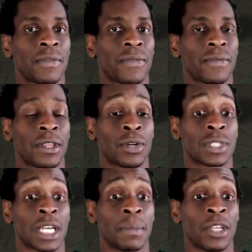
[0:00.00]
those
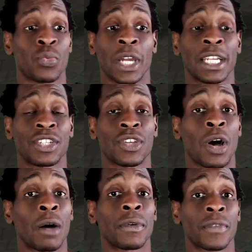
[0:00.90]
enrages
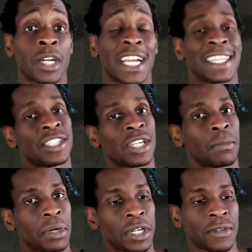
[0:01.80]
off of her, and then she can
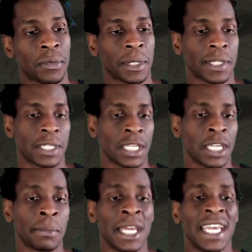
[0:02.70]
purge it from the rest of the team.
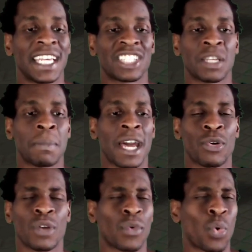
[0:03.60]
It's just a matter
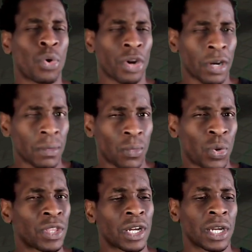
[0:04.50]
of order when
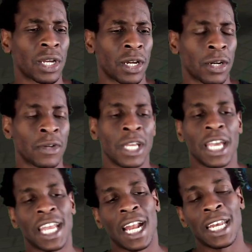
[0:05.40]
they're gonna go. And
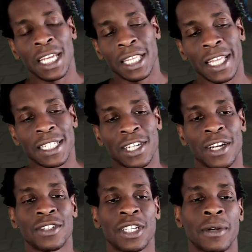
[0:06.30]
I need that turn
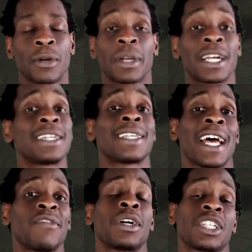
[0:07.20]
0 because they have
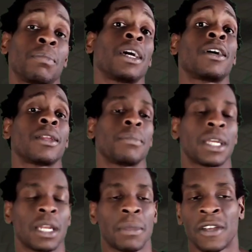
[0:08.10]
Martian Manhunter at the
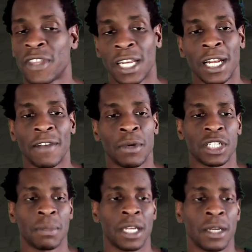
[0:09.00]
beginning. But if they didn't have Martian
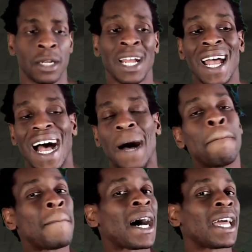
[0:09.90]
Manhunter, I
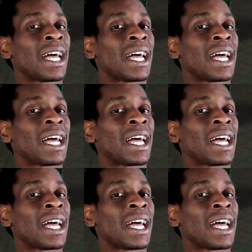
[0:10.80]
might have